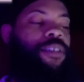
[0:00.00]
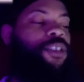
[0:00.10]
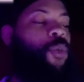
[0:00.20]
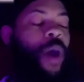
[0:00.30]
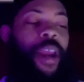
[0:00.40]

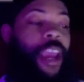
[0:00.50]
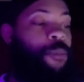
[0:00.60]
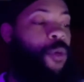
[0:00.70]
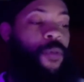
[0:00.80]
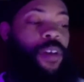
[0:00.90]
the way they
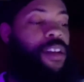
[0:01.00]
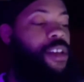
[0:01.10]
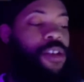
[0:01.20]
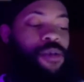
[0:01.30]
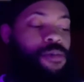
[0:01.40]

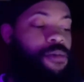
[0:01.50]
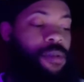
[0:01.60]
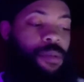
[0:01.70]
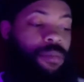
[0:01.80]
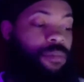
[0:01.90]
moving,
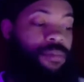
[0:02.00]
you...